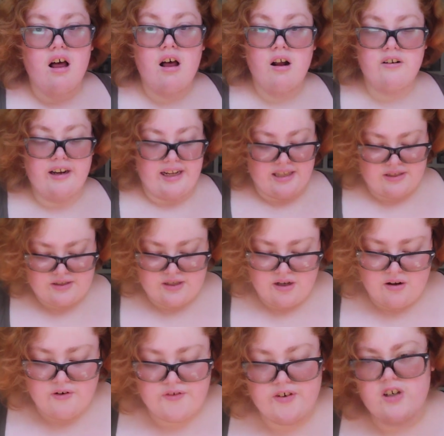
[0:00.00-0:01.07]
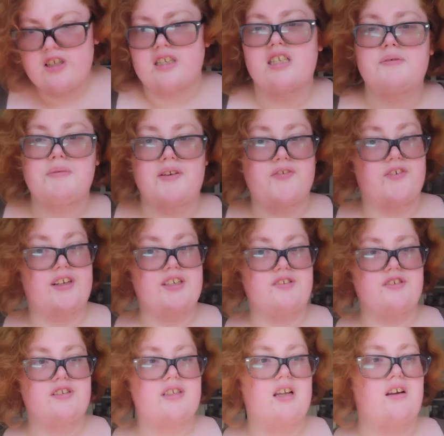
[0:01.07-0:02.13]
Alright, so first is my
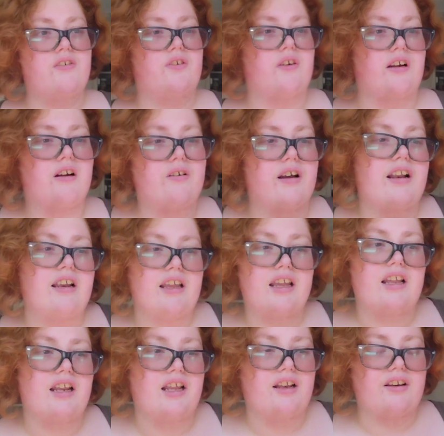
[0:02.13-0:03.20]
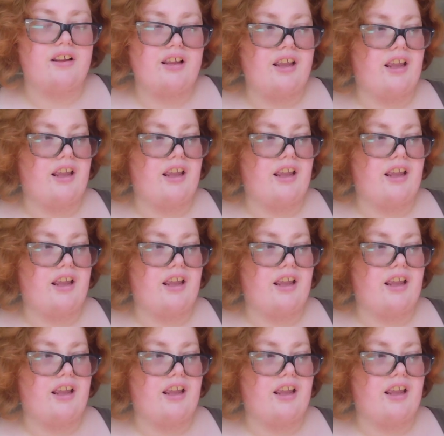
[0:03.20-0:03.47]
freezer stuff, so I can go ahead and get it